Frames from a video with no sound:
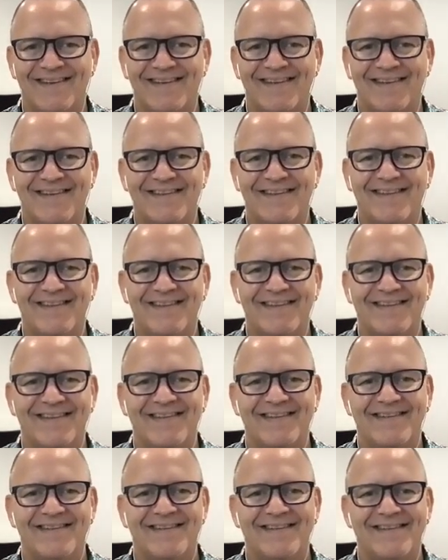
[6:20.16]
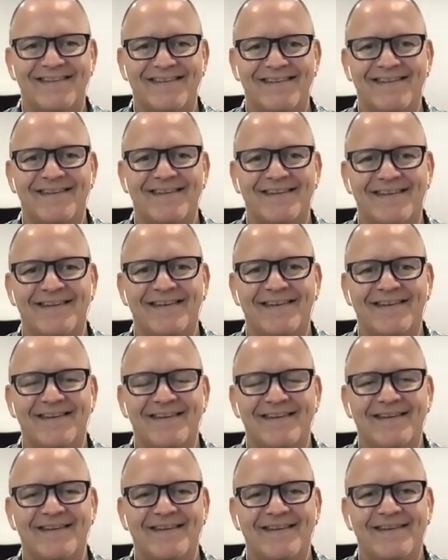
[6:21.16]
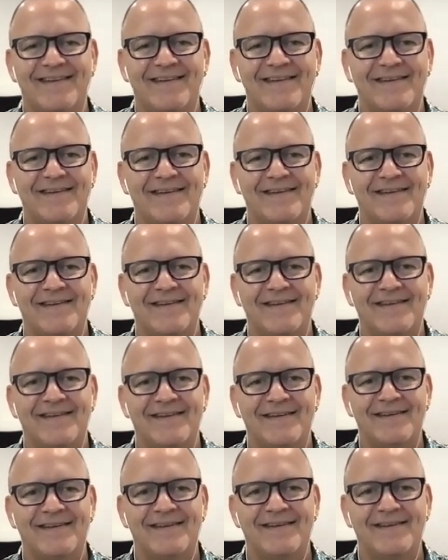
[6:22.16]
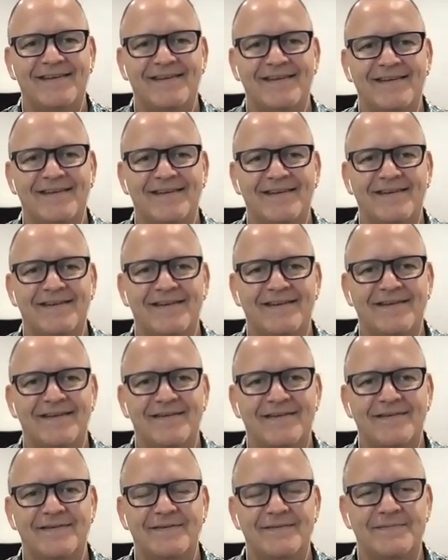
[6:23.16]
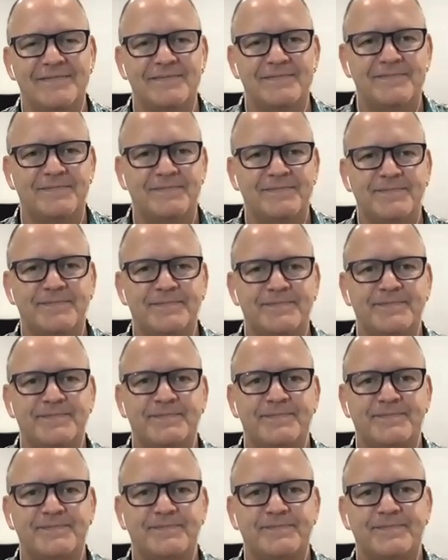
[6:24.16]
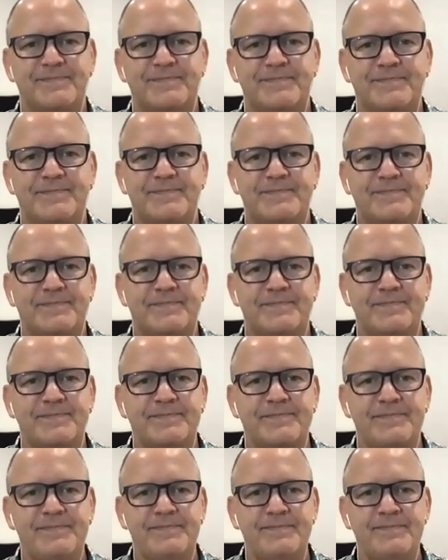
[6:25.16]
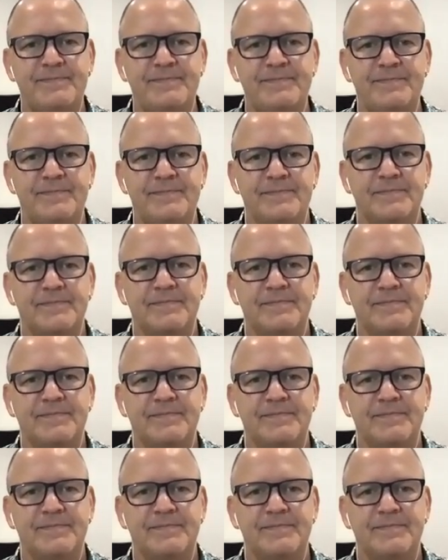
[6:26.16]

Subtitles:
The person shown says nothing.